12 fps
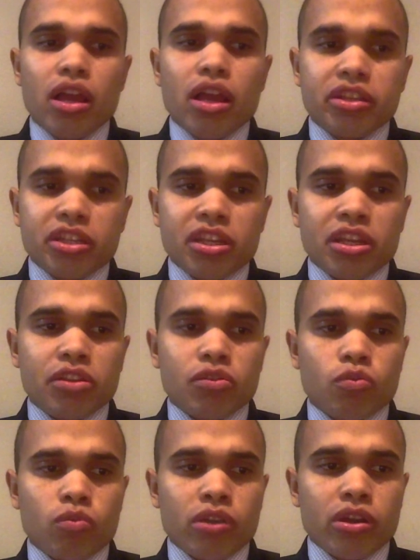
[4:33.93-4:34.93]
scenes
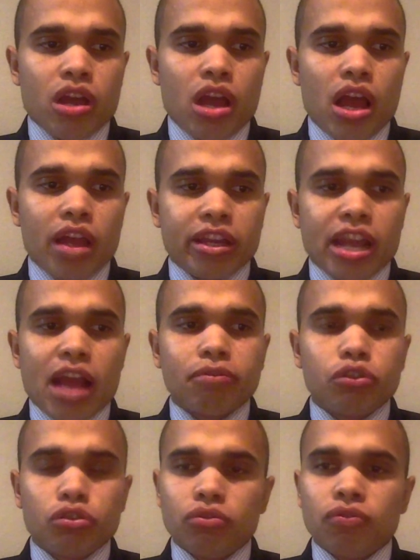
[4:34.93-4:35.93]
where I can have
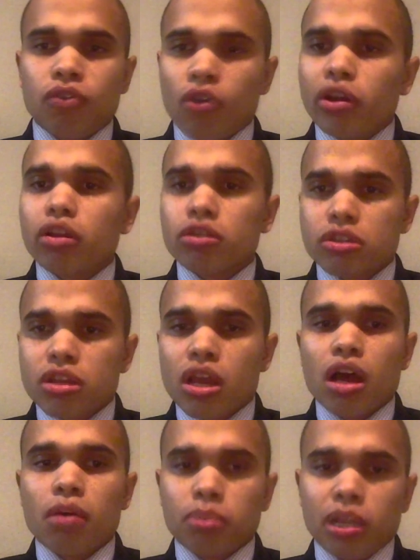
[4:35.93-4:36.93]
two foils
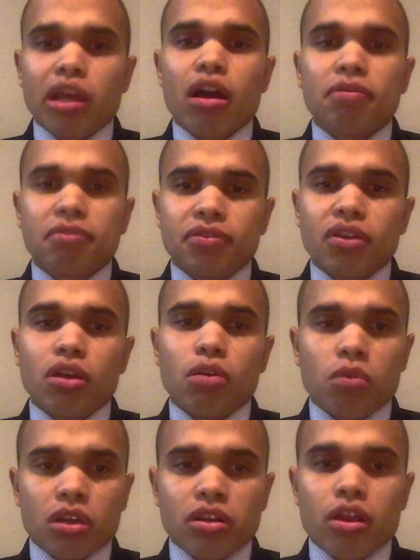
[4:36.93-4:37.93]
play off of
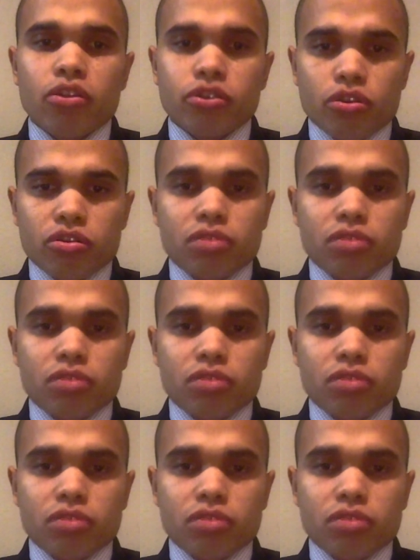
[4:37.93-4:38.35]
one another, so to